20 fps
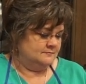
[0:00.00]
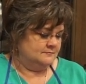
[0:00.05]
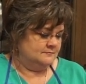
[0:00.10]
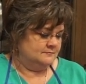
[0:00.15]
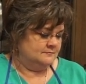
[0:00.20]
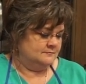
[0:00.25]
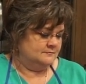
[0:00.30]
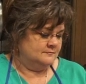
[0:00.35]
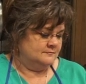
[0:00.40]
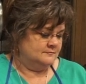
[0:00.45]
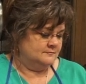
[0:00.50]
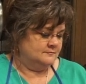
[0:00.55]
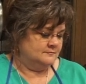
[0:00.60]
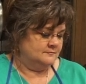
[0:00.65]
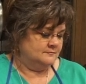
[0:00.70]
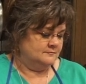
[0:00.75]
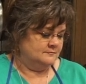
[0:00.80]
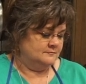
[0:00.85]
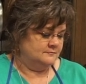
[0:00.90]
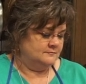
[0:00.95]

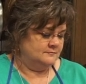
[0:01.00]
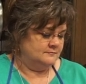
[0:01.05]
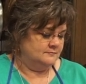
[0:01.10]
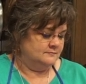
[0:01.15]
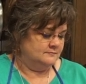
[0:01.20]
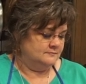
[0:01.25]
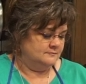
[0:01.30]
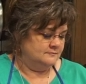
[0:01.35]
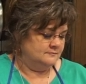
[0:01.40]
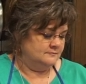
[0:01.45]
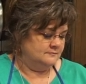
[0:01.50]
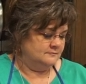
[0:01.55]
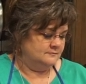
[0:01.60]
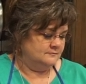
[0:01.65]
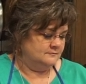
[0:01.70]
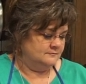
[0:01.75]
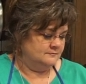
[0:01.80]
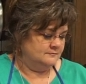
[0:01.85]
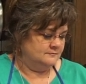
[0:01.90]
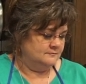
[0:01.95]

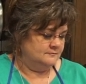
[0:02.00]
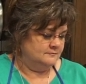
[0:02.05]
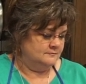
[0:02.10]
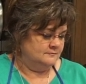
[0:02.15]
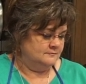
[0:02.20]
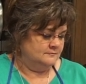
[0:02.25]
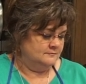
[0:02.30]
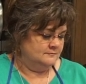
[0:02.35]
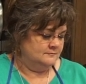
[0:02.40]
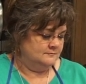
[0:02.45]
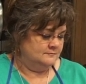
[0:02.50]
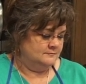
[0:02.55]
No one is speaking in this clip.